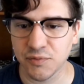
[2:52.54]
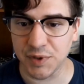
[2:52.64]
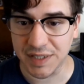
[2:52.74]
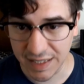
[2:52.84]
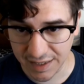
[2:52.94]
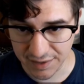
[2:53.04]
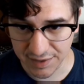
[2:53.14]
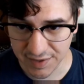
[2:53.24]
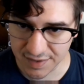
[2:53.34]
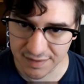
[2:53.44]

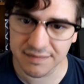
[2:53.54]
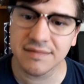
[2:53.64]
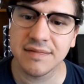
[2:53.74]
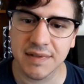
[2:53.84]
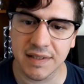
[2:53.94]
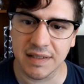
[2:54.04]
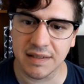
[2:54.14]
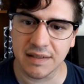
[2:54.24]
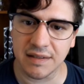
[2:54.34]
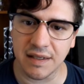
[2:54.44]
ridiculous
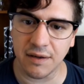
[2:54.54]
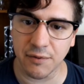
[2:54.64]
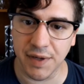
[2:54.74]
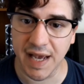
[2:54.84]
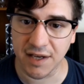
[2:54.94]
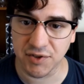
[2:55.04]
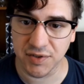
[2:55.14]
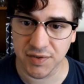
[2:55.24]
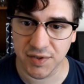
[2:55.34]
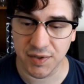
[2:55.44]

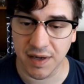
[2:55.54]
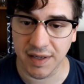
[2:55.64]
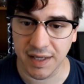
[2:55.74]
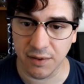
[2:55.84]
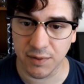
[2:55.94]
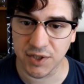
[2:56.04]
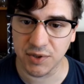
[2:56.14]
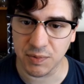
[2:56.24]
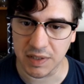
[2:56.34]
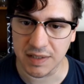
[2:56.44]
reactions to not getting what
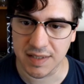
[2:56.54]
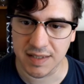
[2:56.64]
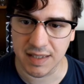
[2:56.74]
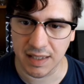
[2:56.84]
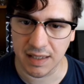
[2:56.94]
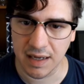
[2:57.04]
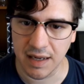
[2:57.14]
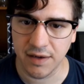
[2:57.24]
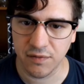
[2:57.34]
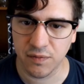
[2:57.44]
she wants, it
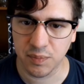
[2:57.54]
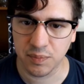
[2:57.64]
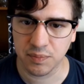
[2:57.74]
kind of